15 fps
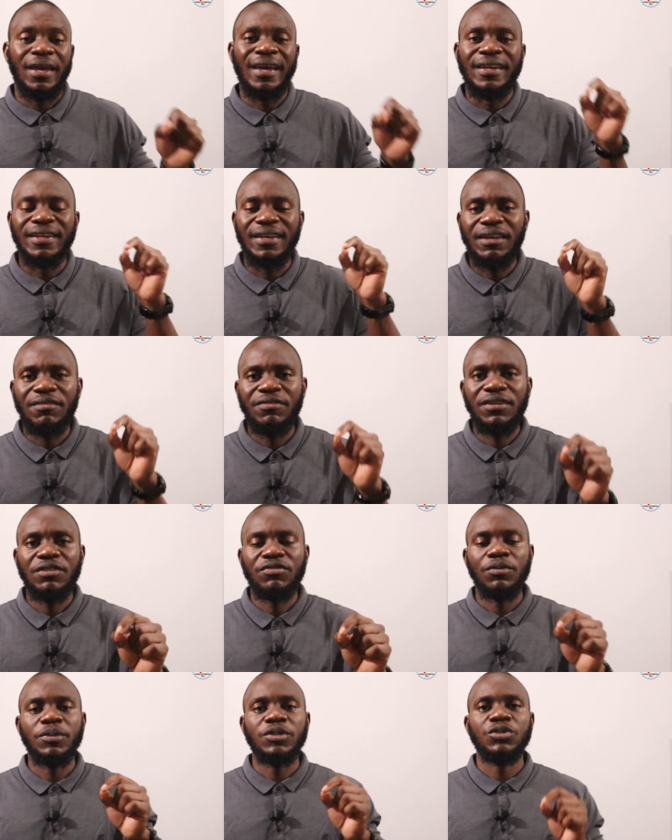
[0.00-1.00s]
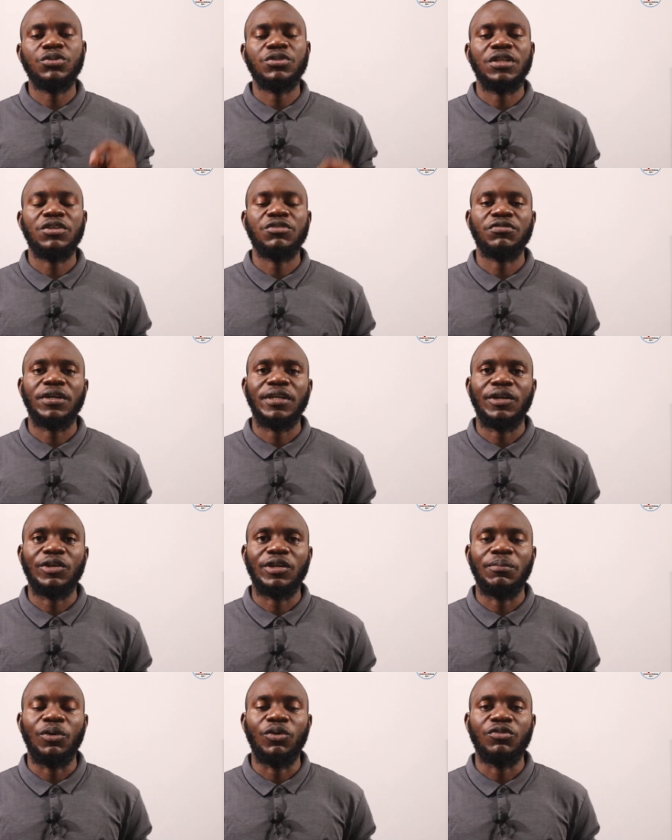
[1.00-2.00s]
And every information you try to find
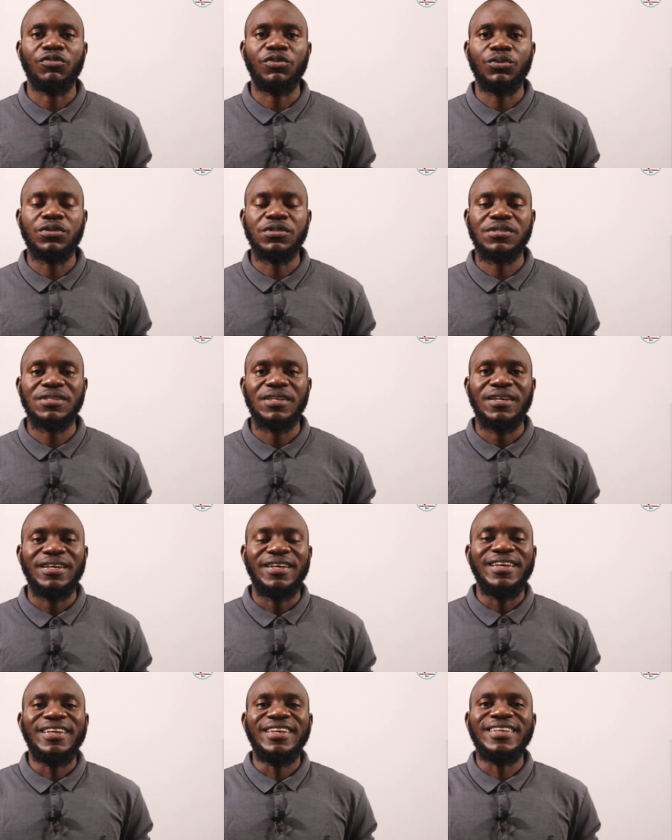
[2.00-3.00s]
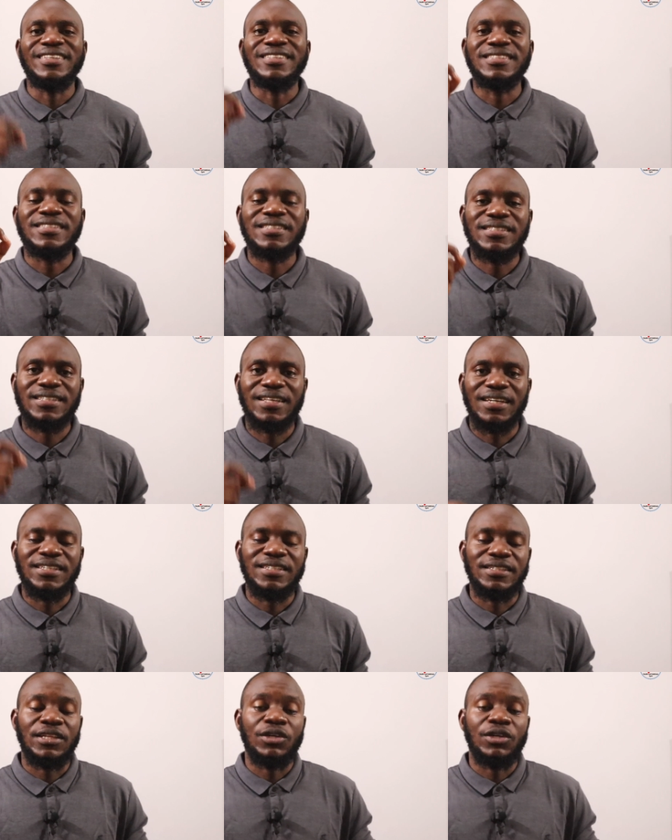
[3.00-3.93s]
out about fruits is scanty.